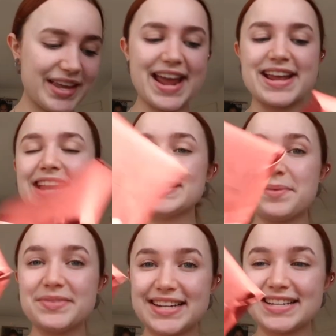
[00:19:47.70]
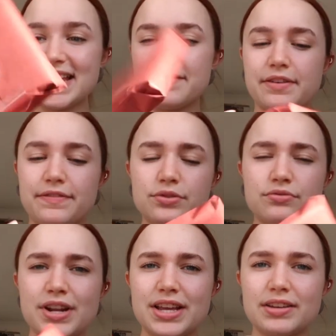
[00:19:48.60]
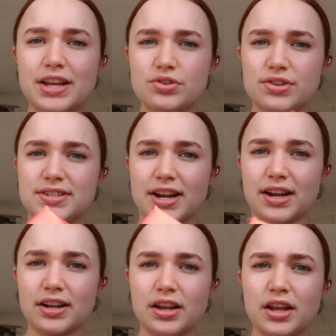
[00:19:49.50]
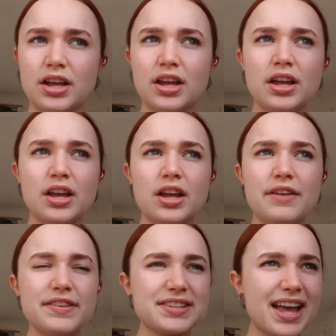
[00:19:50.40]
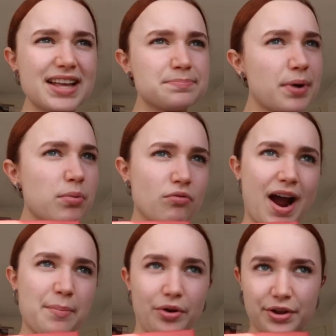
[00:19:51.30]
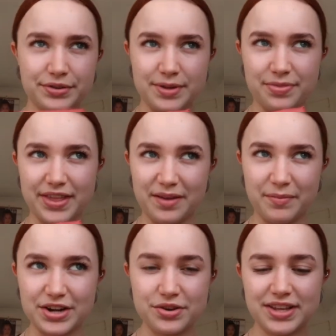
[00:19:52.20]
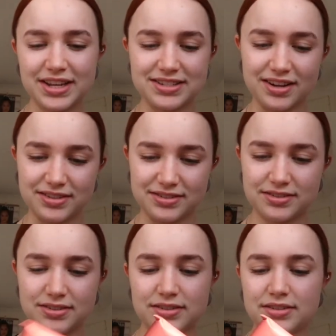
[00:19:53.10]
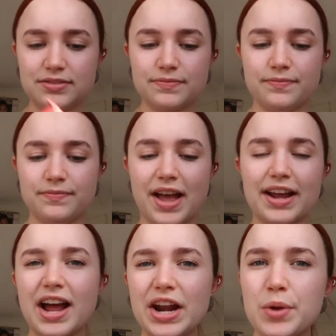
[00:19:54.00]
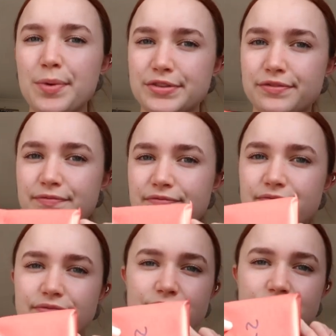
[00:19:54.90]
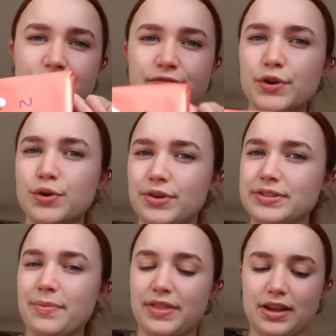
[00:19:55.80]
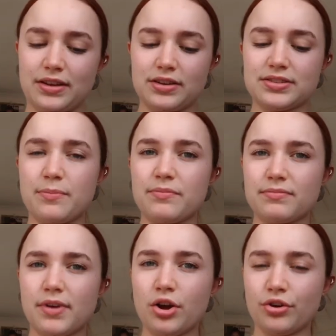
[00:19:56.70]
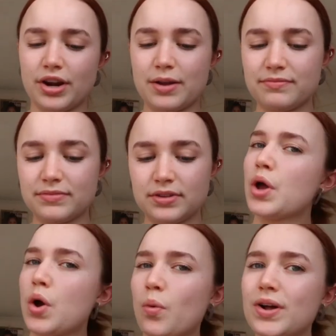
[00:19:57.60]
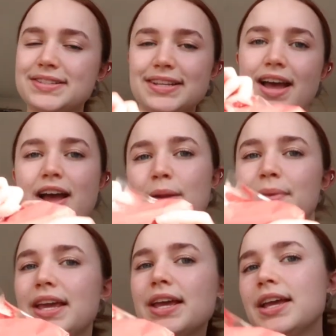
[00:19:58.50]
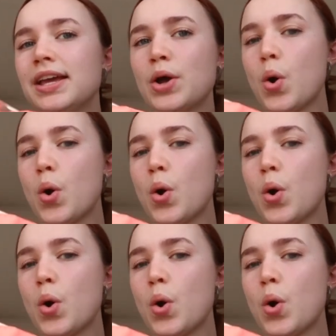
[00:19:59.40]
okay, let's open today's gift. It feels really interesting. It feels like it has bubble wrap on it or something, but I don't think it does. I kind of hope it's food or something because I'm hungry. What's it gonna be?